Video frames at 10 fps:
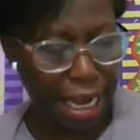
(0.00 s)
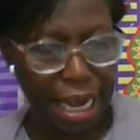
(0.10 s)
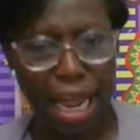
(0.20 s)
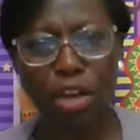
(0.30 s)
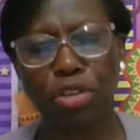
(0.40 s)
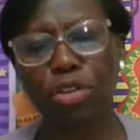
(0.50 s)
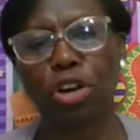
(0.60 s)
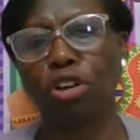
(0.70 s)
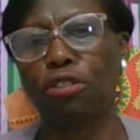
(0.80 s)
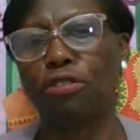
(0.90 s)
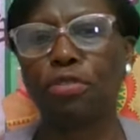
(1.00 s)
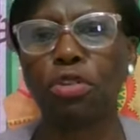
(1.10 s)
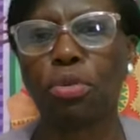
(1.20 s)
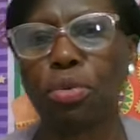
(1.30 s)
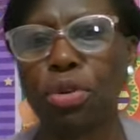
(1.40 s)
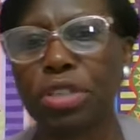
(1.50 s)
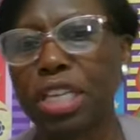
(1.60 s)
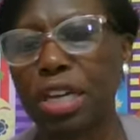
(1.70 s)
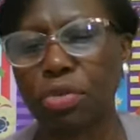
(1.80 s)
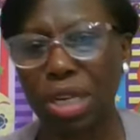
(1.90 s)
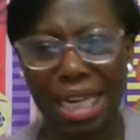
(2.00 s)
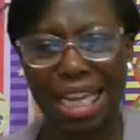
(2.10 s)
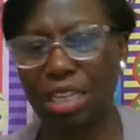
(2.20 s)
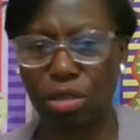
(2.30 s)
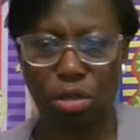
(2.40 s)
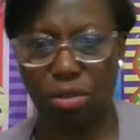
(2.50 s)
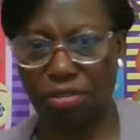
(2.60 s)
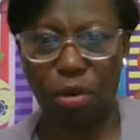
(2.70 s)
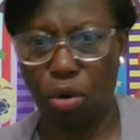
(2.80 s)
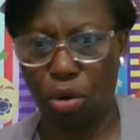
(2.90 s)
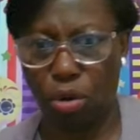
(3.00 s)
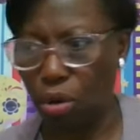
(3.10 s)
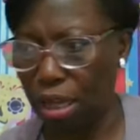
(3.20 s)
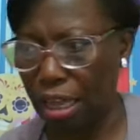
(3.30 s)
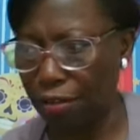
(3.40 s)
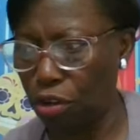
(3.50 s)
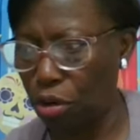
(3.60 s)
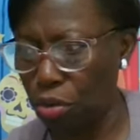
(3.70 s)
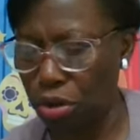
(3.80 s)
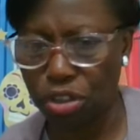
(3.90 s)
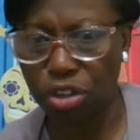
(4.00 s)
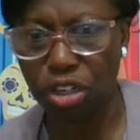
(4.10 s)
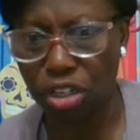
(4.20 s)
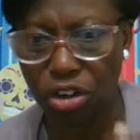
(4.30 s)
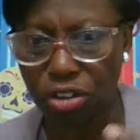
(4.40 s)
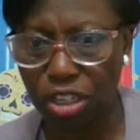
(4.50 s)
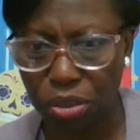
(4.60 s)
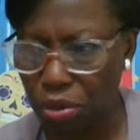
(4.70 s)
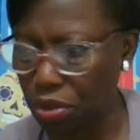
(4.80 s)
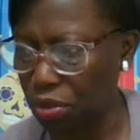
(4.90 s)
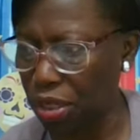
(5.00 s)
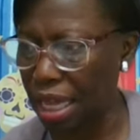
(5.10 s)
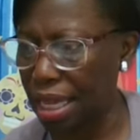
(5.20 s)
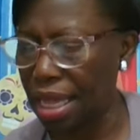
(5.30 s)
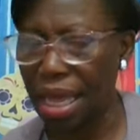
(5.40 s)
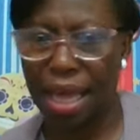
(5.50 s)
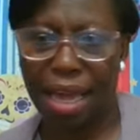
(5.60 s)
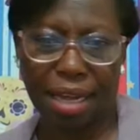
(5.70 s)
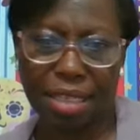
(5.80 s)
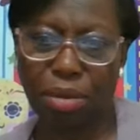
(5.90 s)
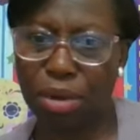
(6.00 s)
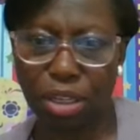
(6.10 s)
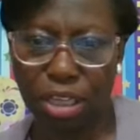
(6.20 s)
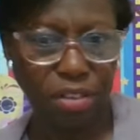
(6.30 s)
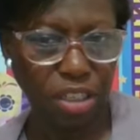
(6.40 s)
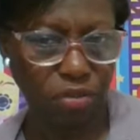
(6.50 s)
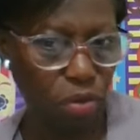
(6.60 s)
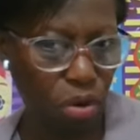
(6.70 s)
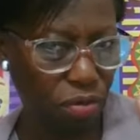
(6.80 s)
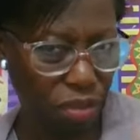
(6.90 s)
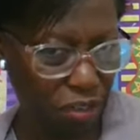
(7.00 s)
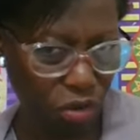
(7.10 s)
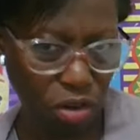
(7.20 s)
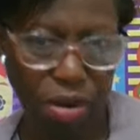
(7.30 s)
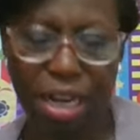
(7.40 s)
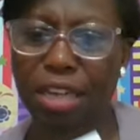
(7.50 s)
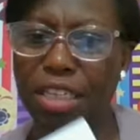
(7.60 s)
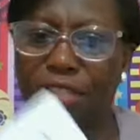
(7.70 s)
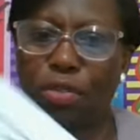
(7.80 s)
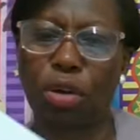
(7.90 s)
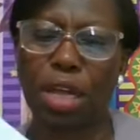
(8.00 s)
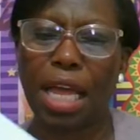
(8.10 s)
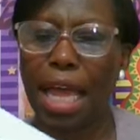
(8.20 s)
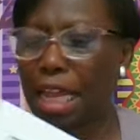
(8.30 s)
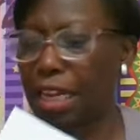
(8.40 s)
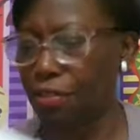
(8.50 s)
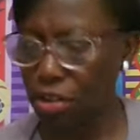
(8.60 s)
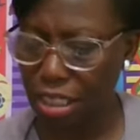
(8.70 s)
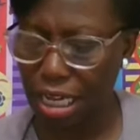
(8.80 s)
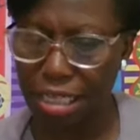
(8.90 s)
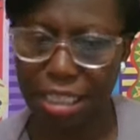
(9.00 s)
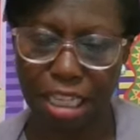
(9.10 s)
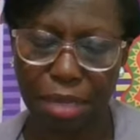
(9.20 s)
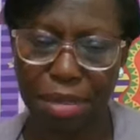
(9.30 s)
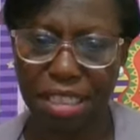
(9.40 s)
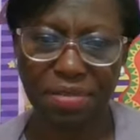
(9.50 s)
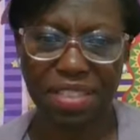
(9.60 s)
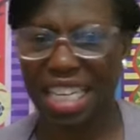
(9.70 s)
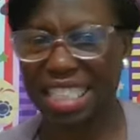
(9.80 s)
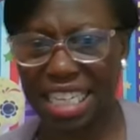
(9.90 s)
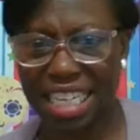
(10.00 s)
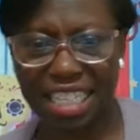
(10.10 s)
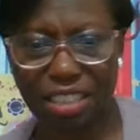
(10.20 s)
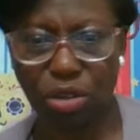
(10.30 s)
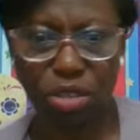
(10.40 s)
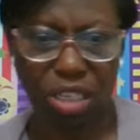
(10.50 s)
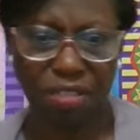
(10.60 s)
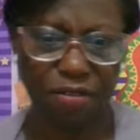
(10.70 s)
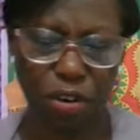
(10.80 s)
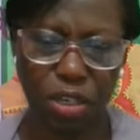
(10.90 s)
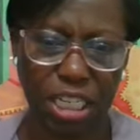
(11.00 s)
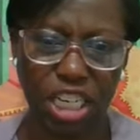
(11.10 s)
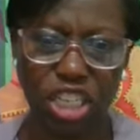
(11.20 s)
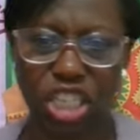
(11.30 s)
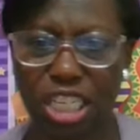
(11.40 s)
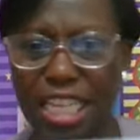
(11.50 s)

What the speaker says: Now you're gonna learn four words that relate to the fall. Okay, four words. You're gonna learn these words, okay? And because I want to give you just four. Just four right now, just four. And the first class is gonna be something that's delicioso, very delicious,